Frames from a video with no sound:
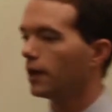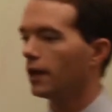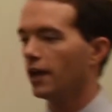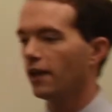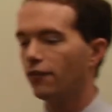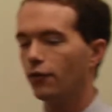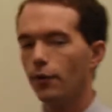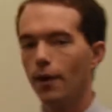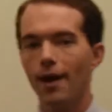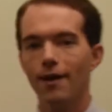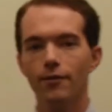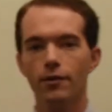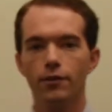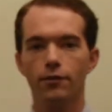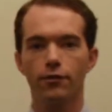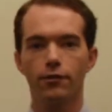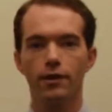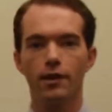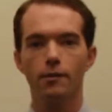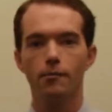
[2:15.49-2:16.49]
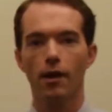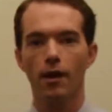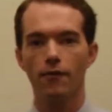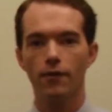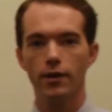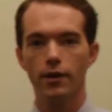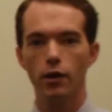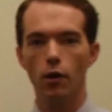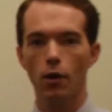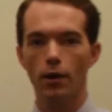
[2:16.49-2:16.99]
If you haven't seen my
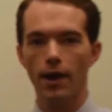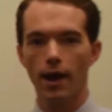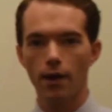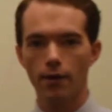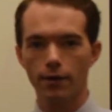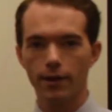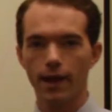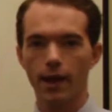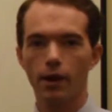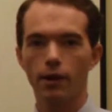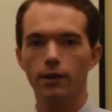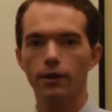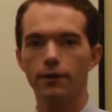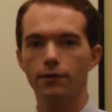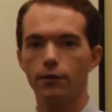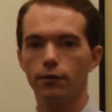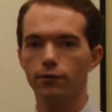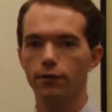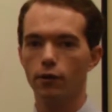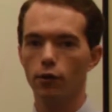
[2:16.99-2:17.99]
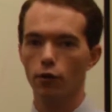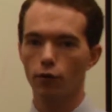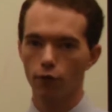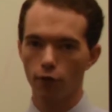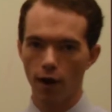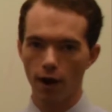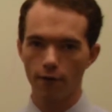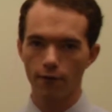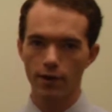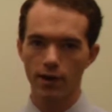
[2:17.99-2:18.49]
video on how to calculate the center of
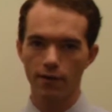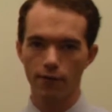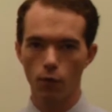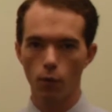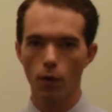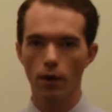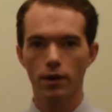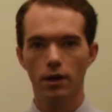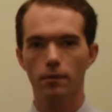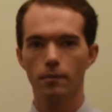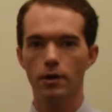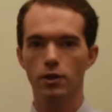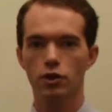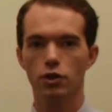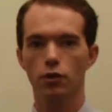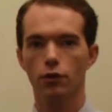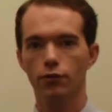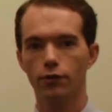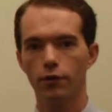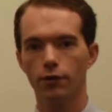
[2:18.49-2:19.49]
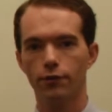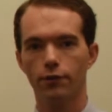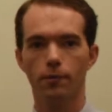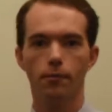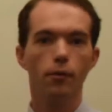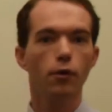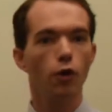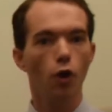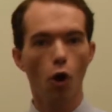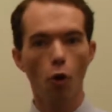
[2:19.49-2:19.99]
gravity of a one-dimensional
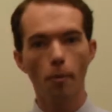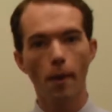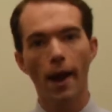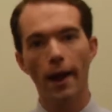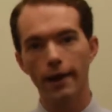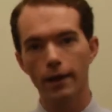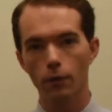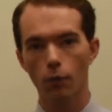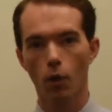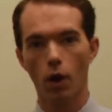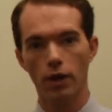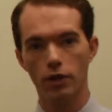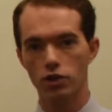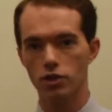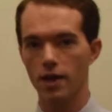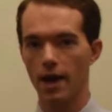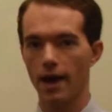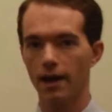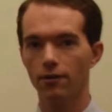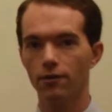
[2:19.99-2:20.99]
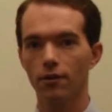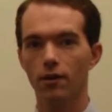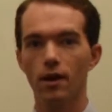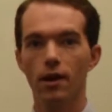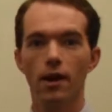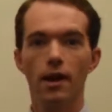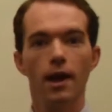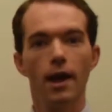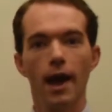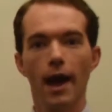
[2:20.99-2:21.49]
system, go back and watch that.
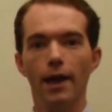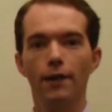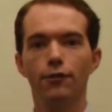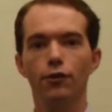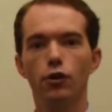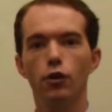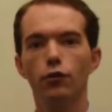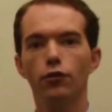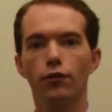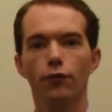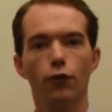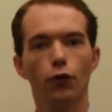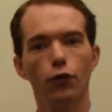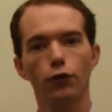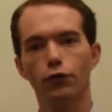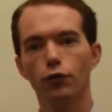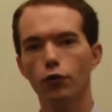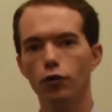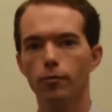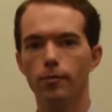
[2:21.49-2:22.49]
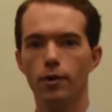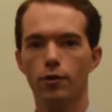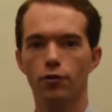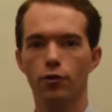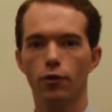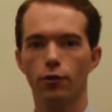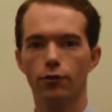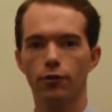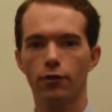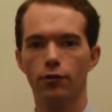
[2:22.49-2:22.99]
And to use it for a
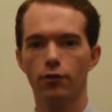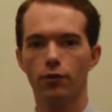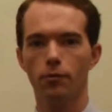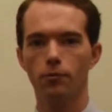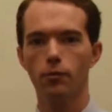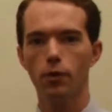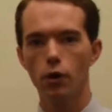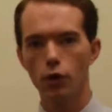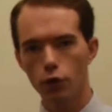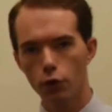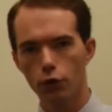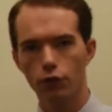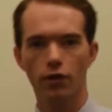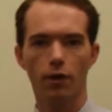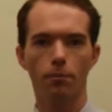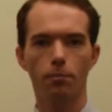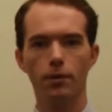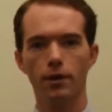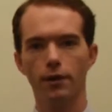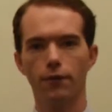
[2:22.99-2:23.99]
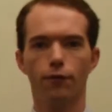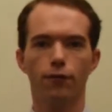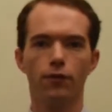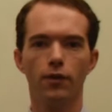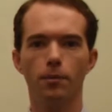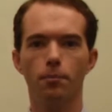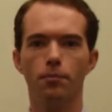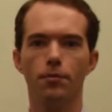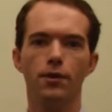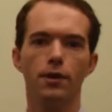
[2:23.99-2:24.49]
two-dimensional system, you simply
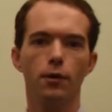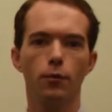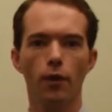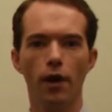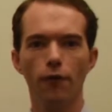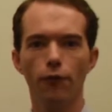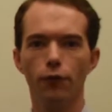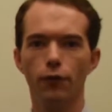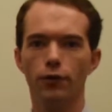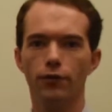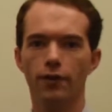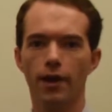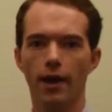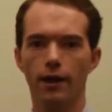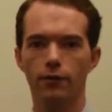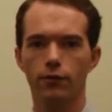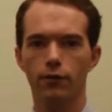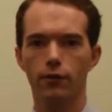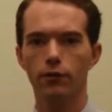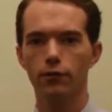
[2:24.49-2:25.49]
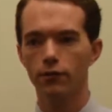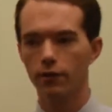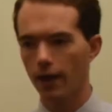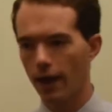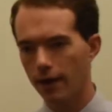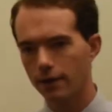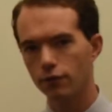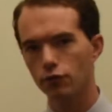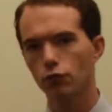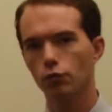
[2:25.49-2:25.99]
flip the reference axis
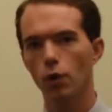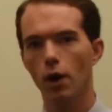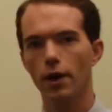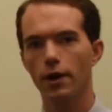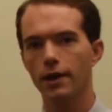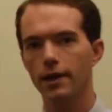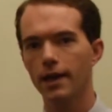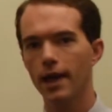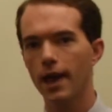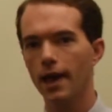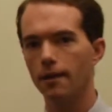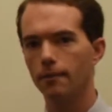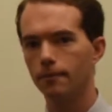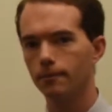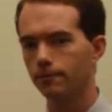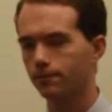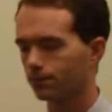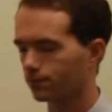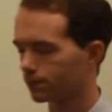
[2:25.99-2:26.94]
and run it again.